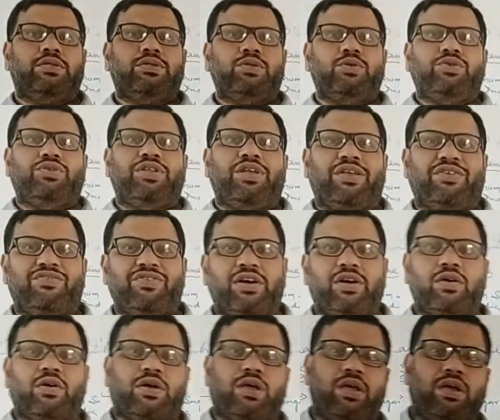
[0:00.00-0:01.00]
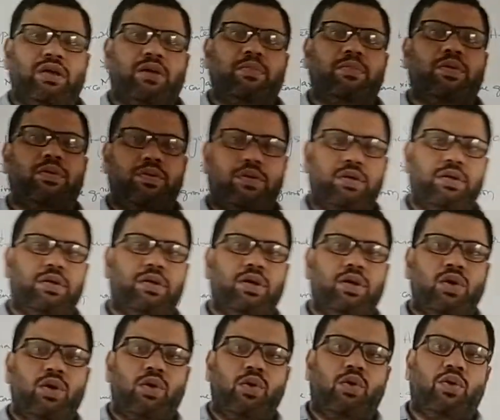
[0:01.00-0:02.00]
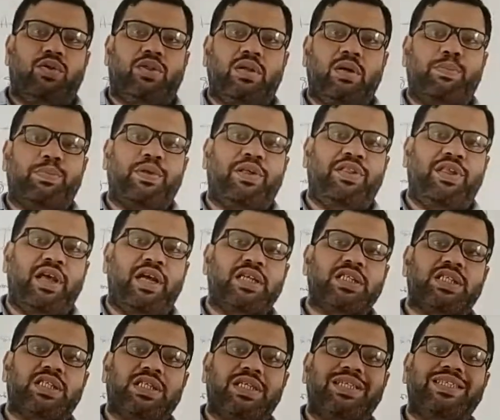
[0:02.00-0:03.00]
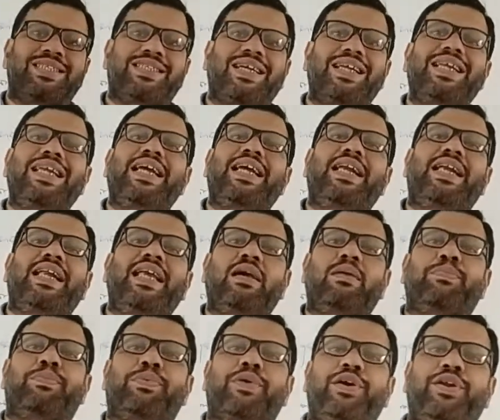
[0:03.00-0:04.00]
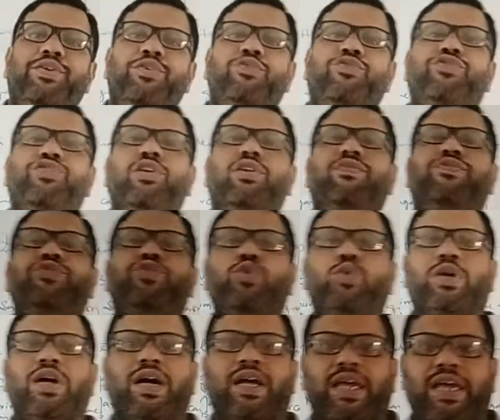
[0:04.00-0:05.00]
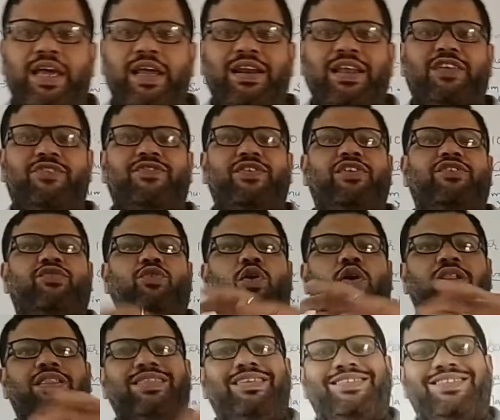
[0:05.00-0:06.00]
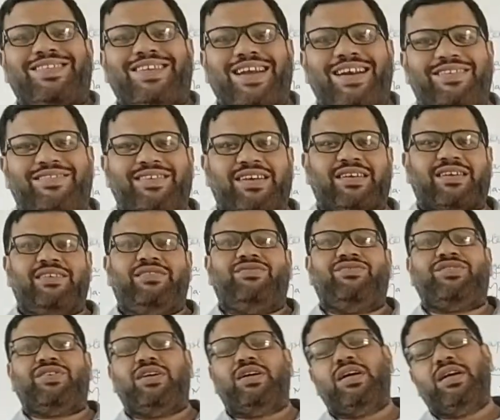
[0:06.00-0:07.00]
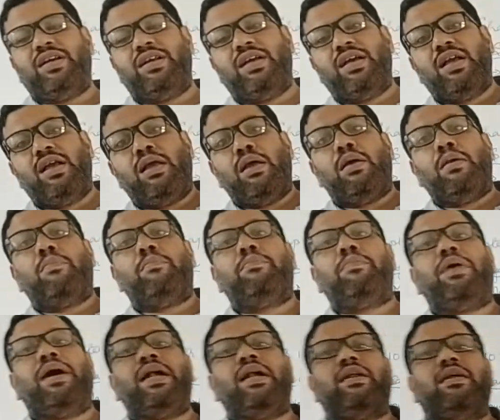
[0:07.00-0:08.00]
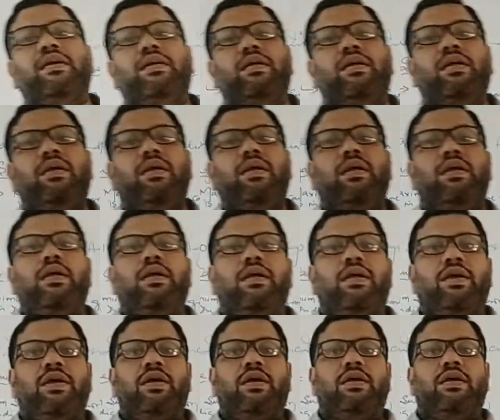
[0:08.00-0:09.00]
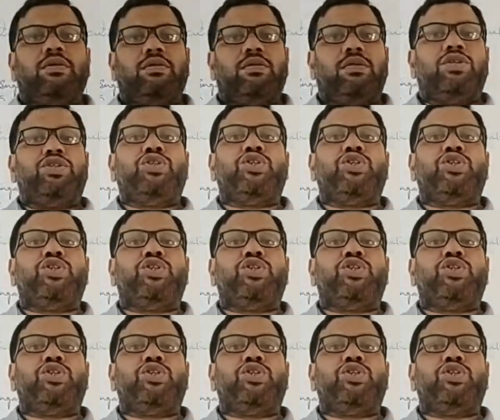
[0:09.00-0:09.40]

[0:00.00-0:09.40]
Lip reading: Two things we are talking about. Uttar Pradesh is a leading producer of sugarcane as far as all the states are concerned, but the